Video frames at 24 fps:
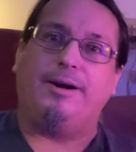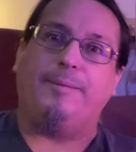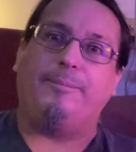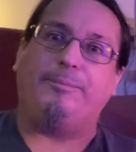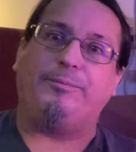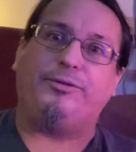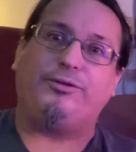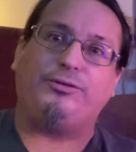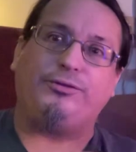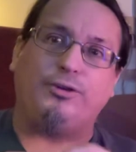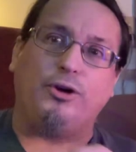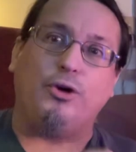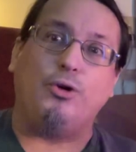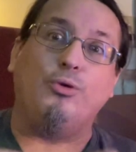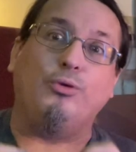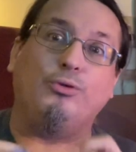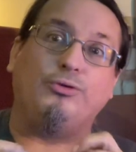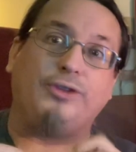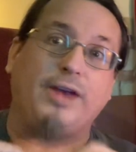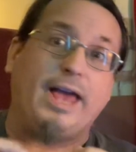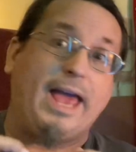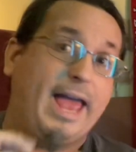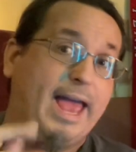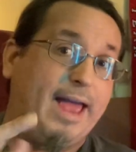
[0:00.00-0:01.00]

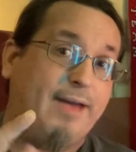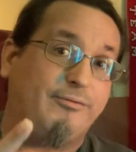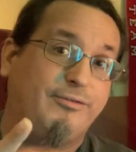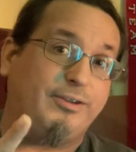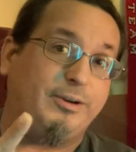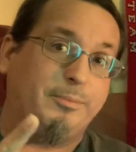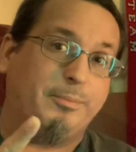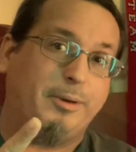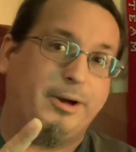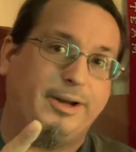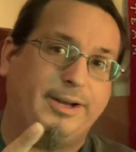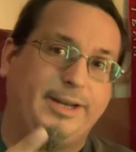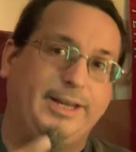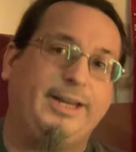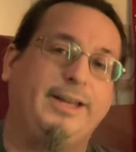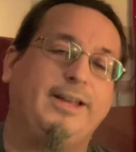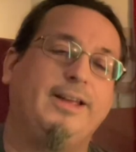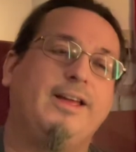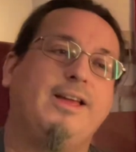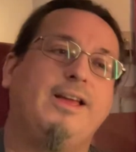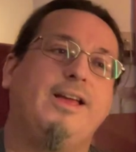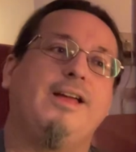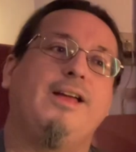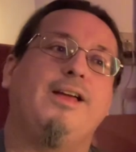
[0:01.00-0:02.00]
shows everybody
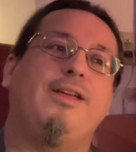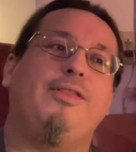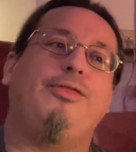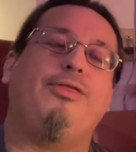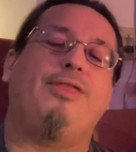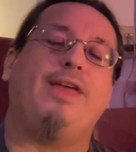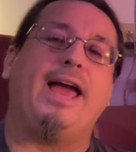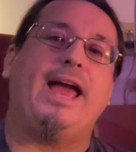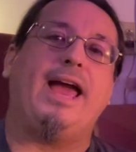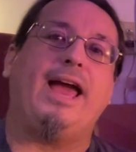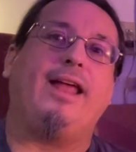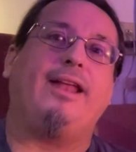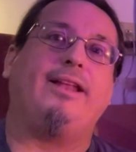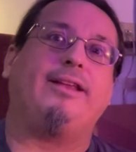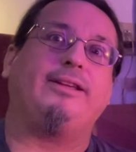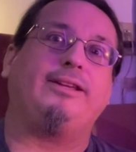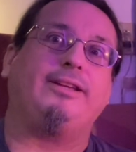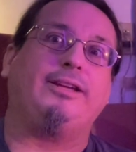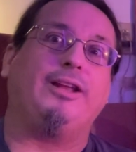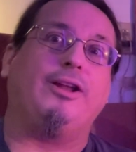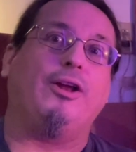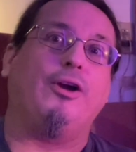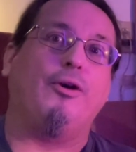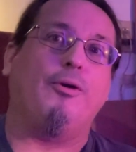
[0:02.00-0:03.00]
that,
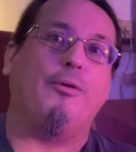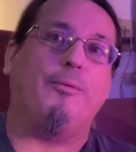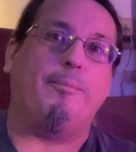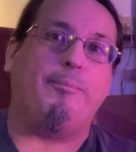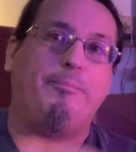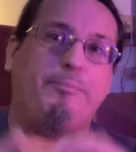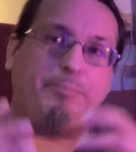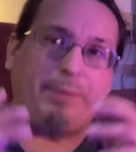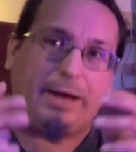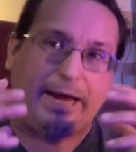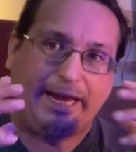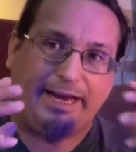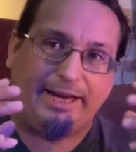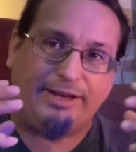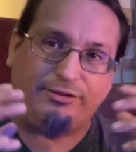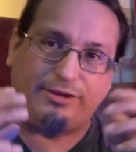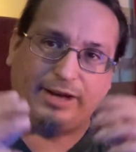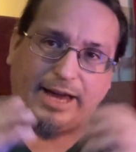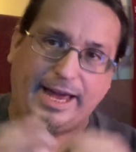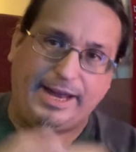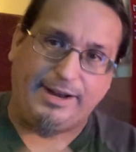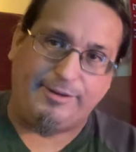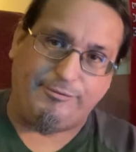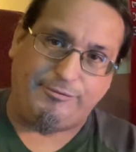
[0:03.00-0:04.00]
Page
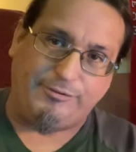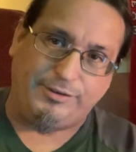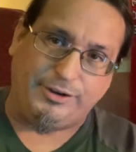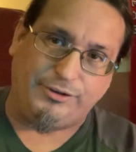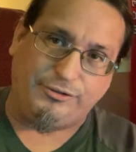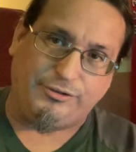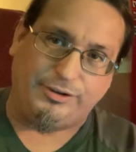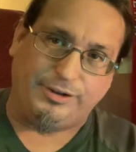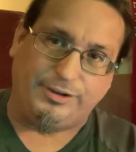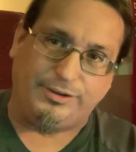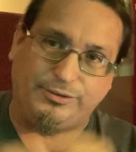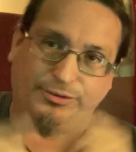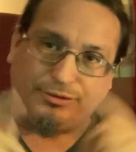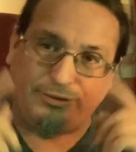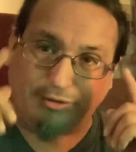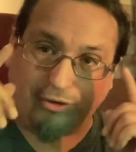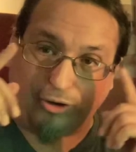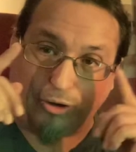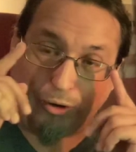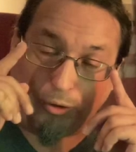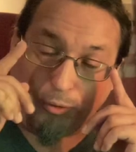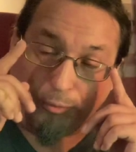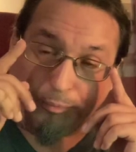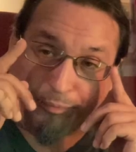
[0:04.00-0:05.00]
had a vision.
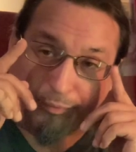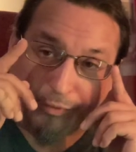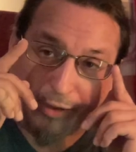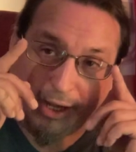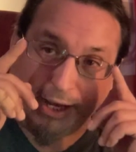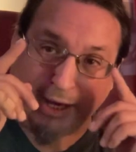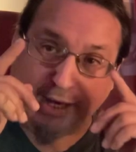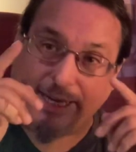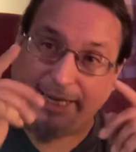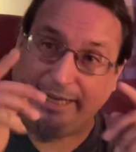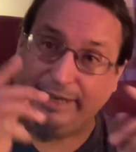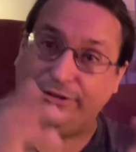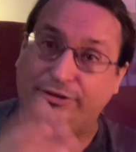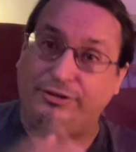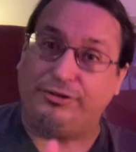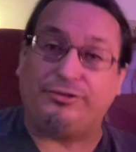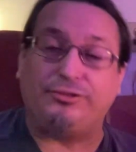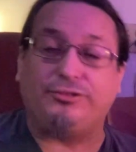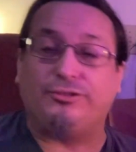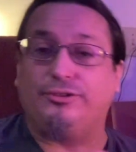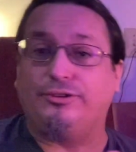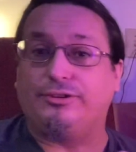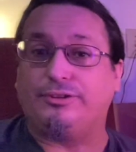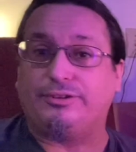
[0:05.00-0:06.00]
So he
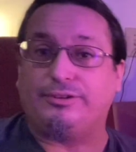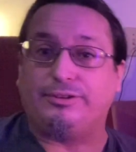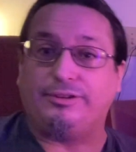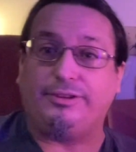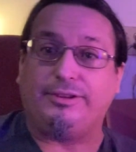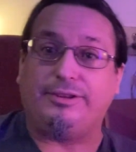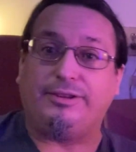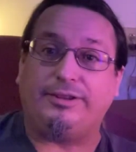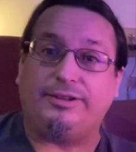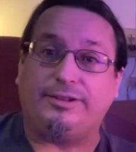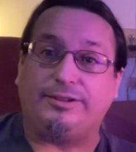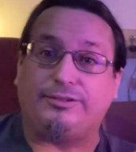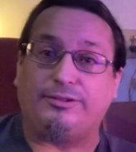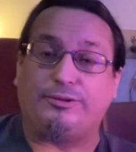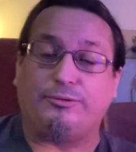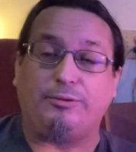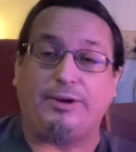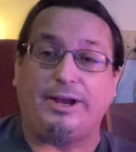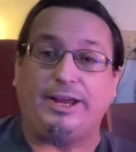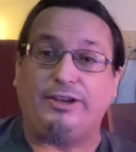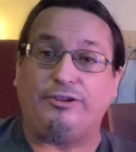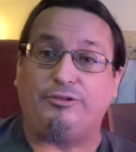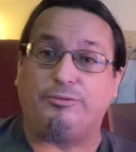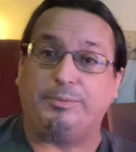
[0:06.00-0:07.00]
just took this
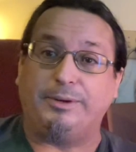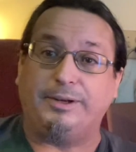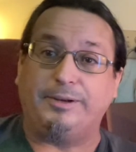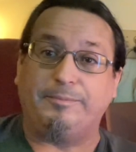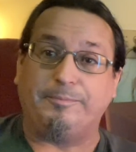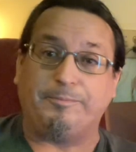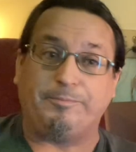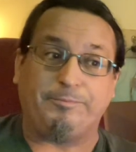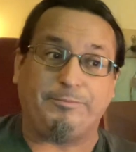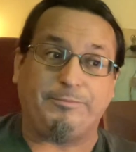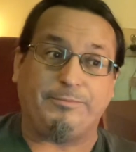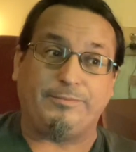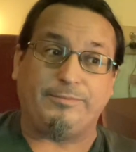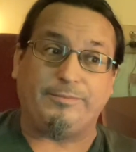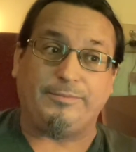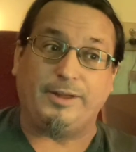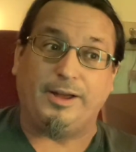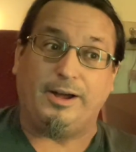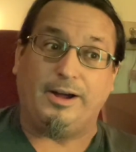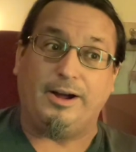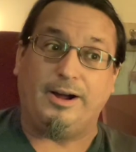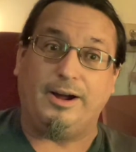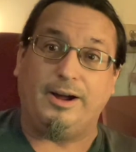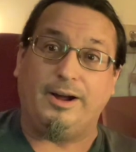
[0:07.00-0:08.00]
arrangement
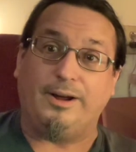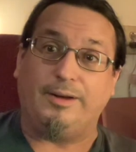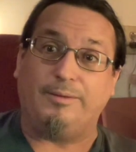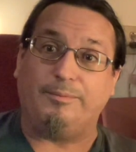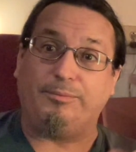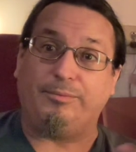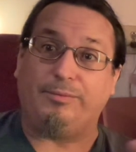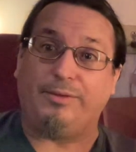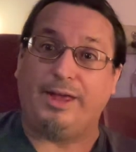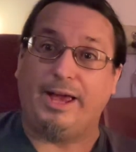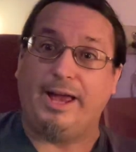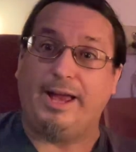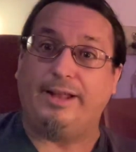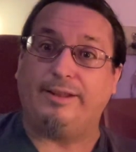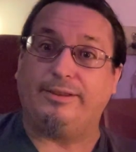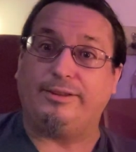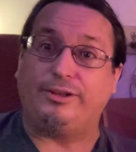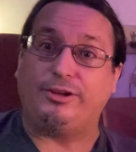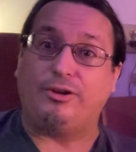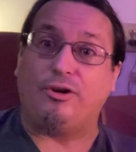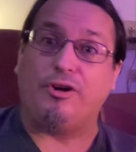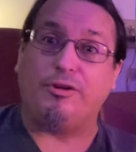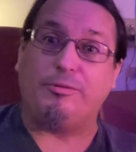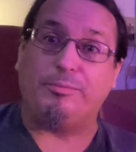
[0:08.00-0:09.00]
that
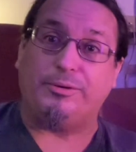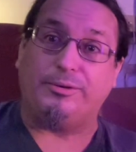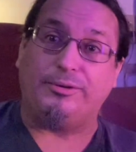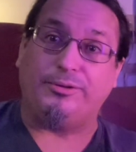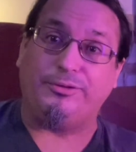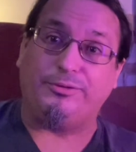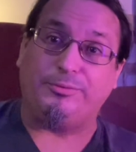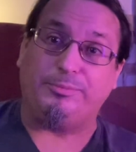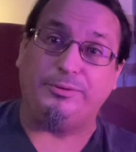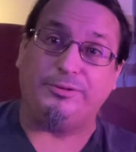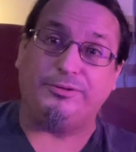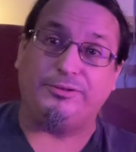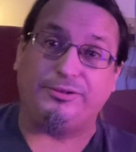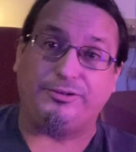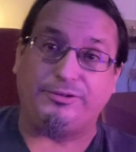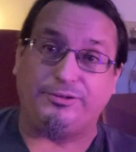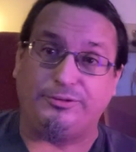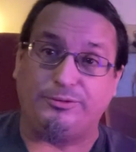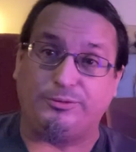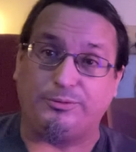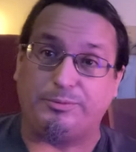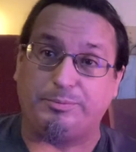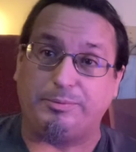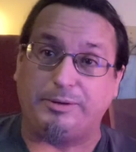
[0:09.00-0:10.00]
the Yardbirds
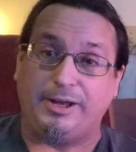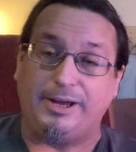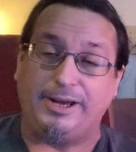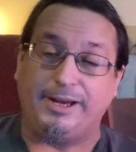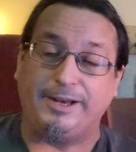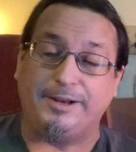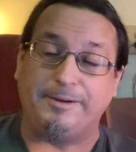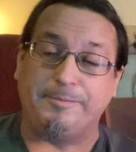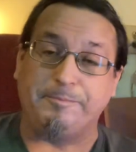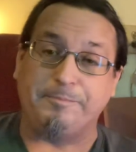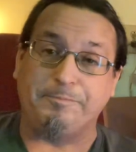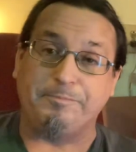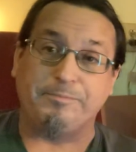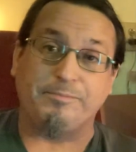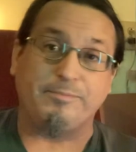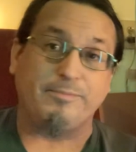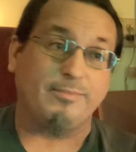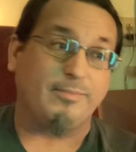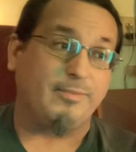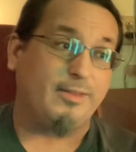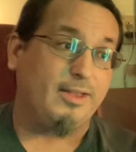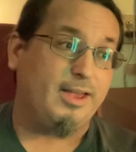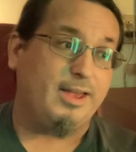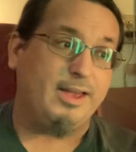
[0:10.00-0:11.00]
musicians were playing
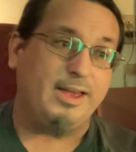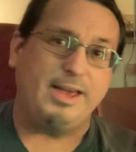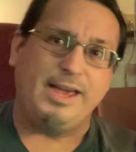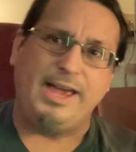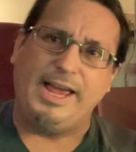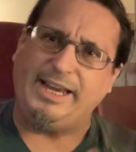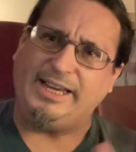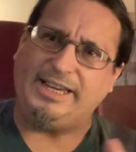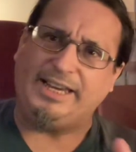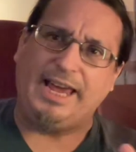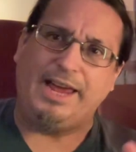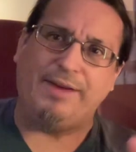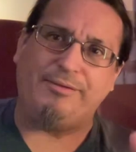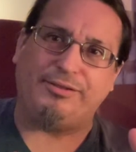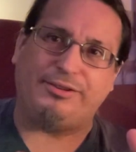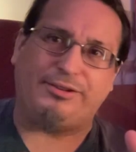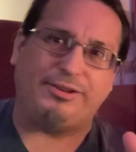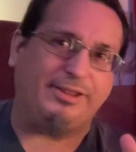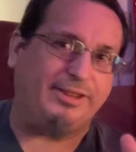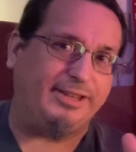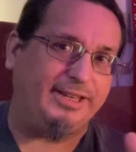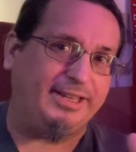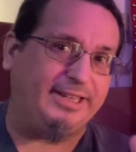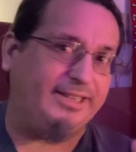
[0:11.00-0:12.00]
and gave it to
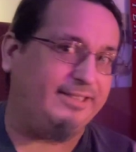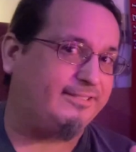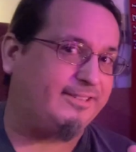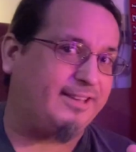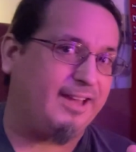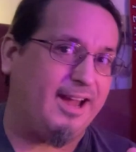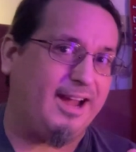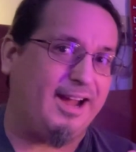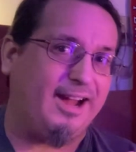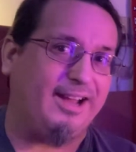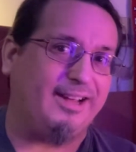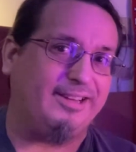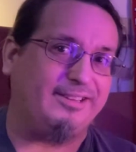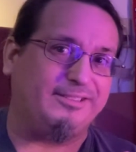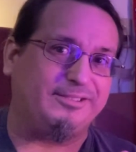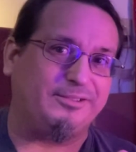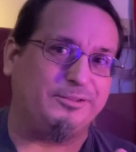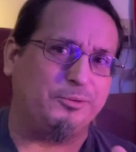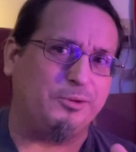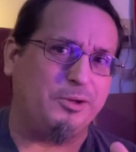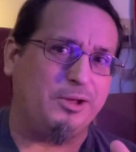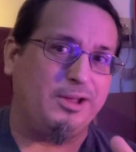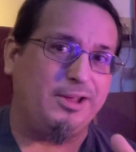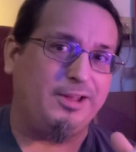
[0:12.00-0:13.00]
these guys
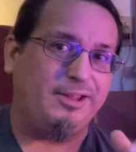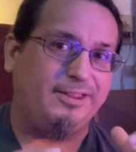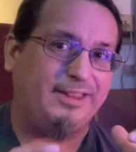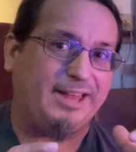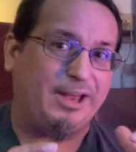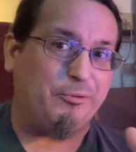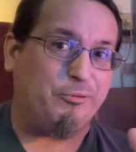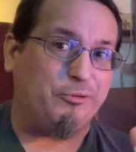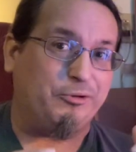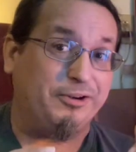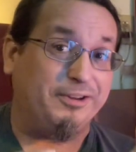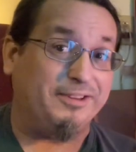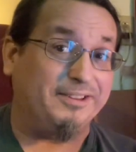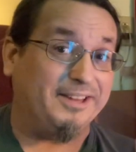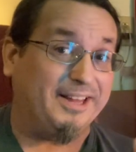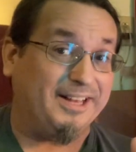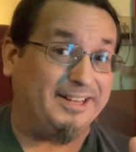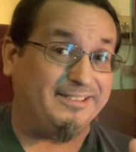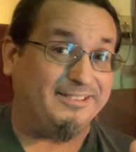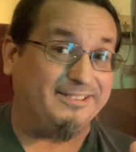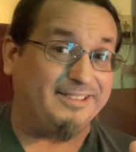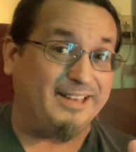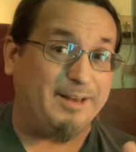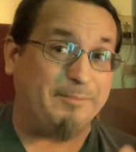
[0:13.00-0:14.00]
that were in
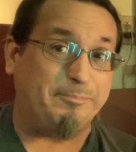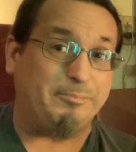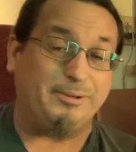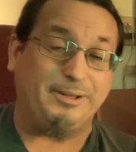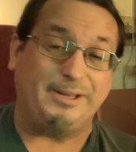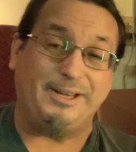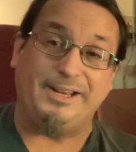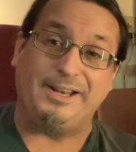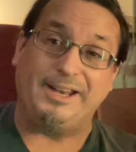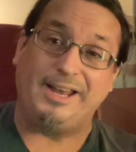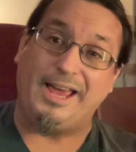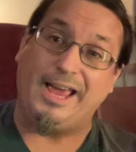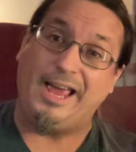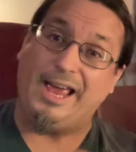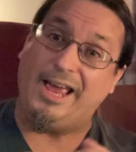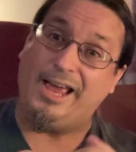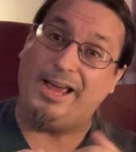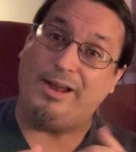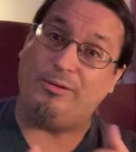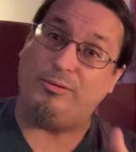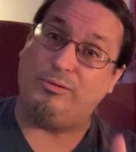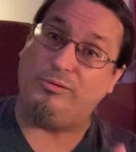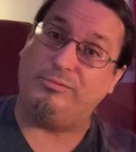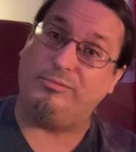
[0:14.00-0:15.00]
Led Zeppelin. And,